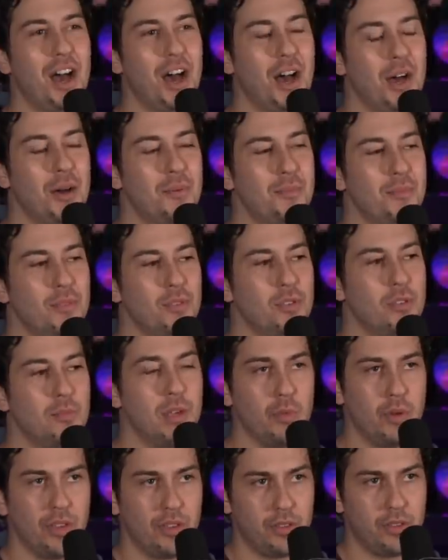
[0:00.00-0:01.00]
um, you
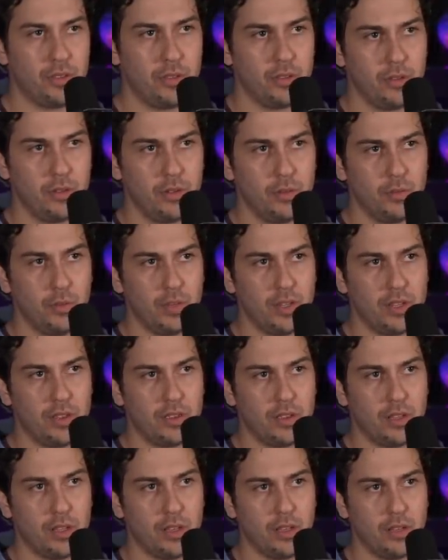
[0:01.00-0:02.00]
mean with
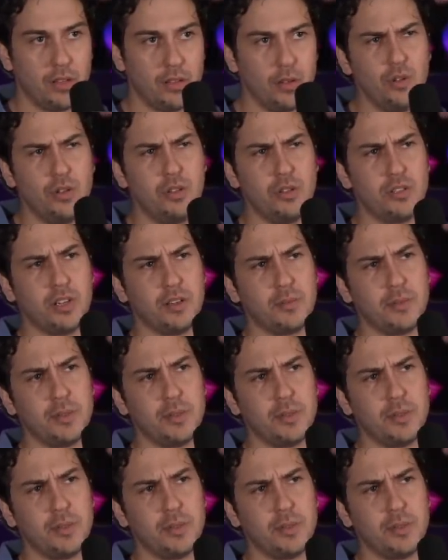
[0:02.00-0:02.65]
with uh, who are you talking